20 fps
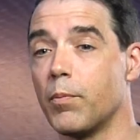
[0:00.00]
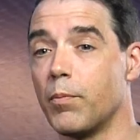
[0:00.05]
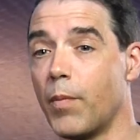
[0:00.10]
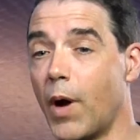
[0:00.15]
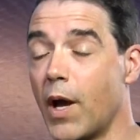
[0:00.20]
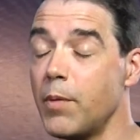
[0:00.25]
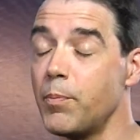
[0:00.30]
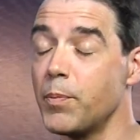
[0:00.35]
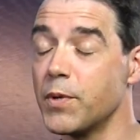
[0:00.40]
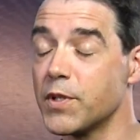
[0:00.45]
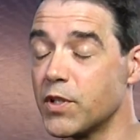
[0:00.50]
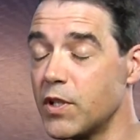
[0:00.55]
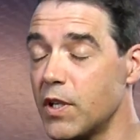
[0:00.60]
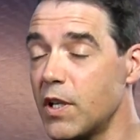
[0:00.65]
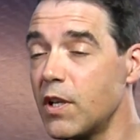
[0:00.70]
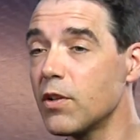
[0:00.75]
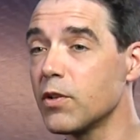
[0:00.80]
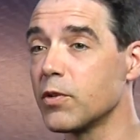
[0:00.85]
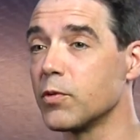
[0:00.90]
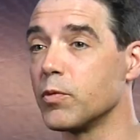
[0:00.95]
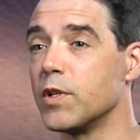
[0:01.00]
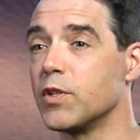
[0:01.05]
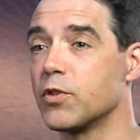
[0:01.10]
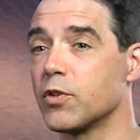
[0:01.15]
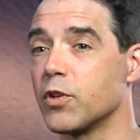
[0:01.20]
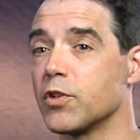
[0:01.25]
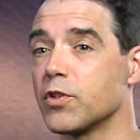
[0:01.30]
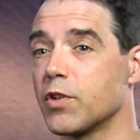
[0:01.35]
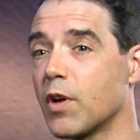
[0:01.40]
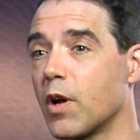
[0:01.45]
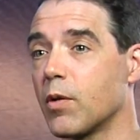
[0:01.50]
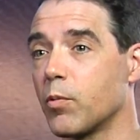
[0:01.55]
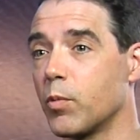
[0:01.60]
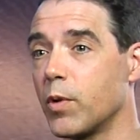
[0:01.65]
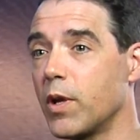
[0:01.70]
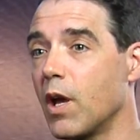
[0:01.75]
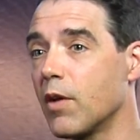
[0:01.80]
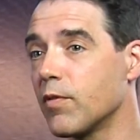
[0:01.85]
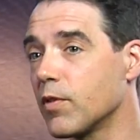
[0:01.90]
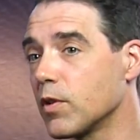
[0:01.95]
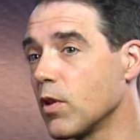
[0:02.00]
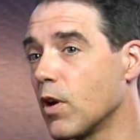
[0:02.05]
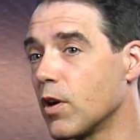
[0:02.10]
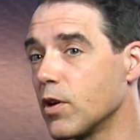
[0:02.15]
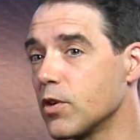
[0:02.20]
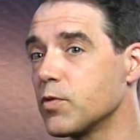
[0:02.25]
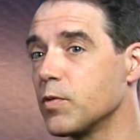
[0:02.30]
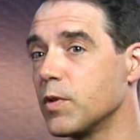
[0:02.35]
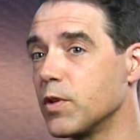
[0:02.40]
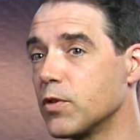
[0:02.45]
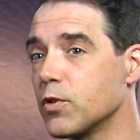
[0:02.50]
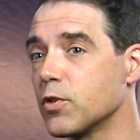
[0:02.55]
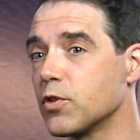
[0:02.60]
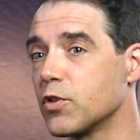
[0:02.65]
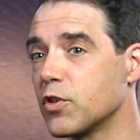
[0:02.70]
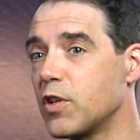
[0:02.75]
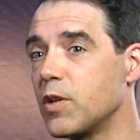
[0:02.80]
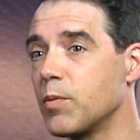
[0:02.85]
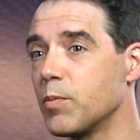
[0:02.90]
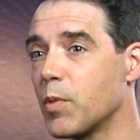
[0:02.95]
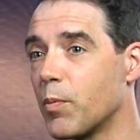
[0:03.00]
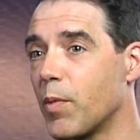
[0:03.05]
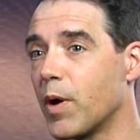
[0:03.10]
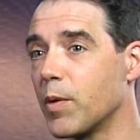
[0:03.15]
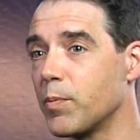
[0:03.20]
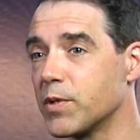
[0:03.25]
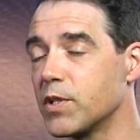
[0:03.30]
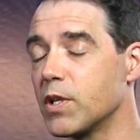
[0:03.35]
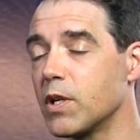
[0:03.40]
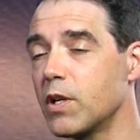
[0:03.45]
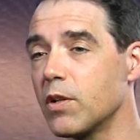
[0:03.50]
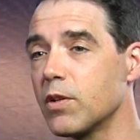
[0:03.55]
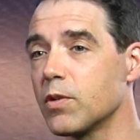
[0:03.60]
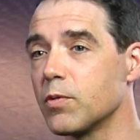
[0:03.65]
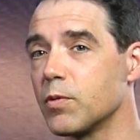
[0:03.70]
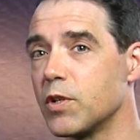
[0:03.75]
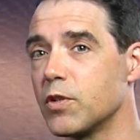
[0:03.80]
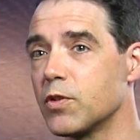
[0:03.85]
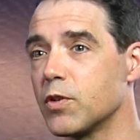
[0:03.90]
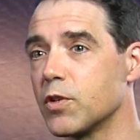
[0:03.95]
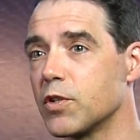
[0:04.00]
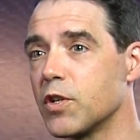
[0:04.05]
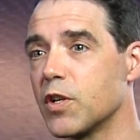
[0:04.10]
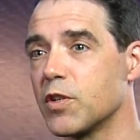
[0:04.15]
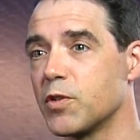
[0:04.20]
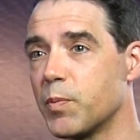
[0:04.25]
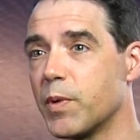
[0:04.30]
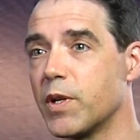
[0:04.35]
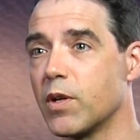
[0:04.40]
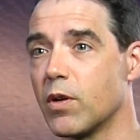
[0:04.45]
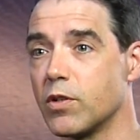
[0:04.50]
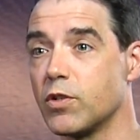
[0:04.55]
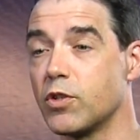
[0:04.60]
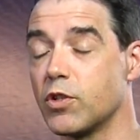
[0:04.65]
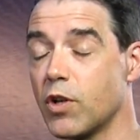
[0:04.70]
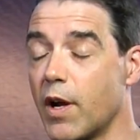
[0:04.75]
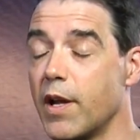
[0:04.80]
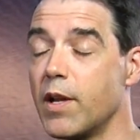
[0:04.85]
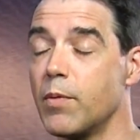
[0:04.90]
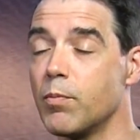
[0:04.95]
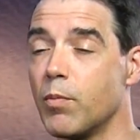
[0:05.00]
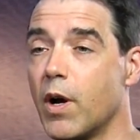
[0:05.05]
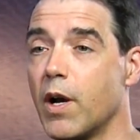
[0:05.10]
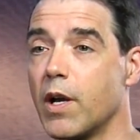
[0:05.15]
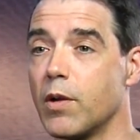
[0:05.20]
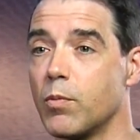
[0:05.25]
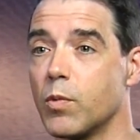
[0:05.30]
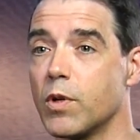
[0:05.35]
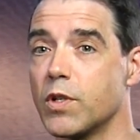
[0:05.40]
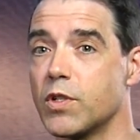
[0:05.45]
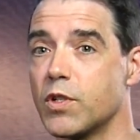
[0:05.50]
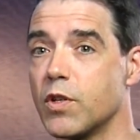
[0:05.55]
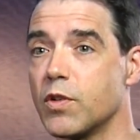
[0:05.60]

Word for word: My particular research, we have a large research team, but my particular research has been on Giant Mine, which